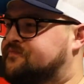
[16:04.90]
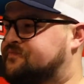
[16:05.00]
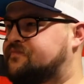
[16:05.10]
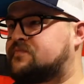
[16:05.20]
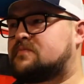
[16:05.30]

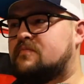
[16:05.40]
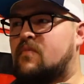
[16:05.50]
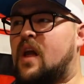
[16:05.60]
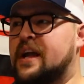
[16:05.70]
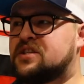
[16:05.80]
taste
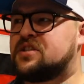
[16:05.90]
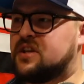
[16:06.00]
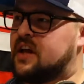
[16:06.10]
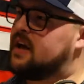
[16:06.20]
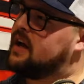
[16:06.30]
banana, you taste
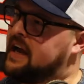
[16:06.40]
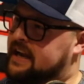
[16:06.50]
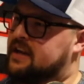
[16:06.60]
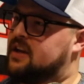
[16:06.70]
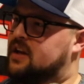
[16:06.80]

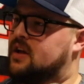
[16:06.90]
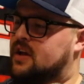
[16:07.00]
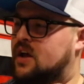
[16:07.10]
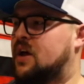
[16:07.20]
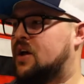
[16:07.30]
chocolate, you
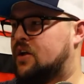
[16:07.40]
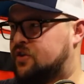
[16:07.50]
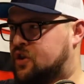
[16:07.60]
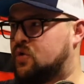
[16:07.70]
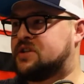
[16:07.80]
taste
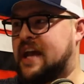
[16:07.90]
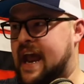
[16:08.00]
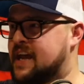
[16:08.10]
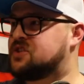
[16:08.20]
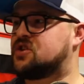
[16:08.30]
peanut butter,
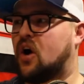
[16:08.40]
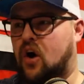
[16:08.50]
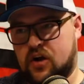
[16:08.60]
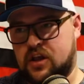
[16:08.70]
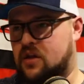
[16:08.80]
and you
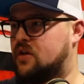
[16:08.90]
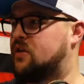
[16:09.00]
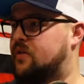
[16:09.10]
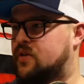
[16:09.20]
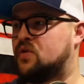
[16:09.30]
taste
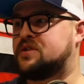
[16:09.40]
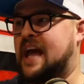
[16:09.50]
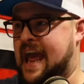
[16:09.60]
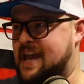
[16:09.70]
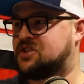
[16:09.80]
marshmallow. You
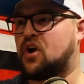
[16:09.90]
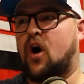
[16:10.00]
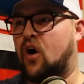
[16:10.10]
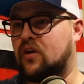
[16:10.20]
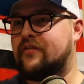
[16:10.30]
taste
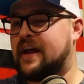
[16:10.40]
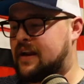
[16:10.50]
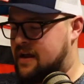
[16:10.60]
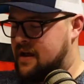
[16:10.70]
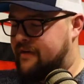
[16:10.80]
all of it.
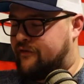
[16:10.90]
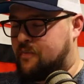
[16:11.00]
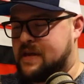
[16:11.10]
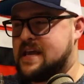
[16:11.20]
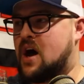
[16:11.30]
For
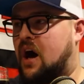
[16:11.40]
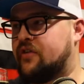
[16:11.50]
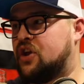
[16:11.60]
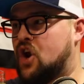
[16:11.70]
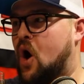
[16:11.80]
me, on
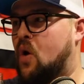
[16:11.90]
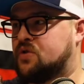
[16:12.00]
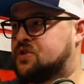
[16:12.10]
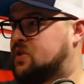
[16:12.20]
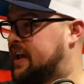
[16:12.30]
the
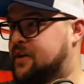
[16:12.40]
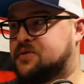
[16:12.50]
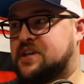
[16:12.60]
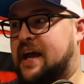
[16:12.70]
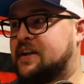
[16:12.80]
nose, like you
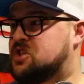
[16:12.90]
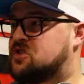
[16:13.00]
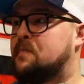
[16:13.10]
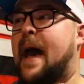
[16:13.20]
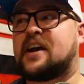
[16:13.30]
said,
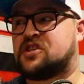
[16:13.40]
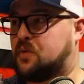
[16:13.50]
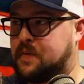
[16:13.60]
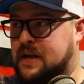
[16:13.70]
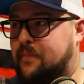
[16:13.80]
smacks you
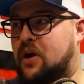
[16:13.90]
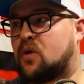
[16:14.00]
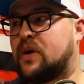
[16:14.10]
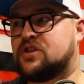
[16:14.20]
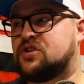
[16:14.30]
with peanut butter,
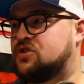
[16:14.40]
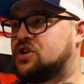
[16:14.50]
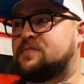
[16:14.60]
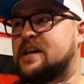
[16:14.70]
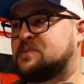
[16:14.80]
which
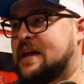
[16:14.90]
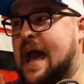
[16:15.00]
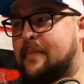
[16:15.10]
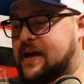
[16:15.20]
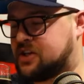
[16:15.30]
just makes me
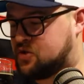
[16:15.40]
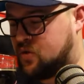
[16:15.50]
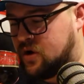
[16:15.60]
happy. I swoon.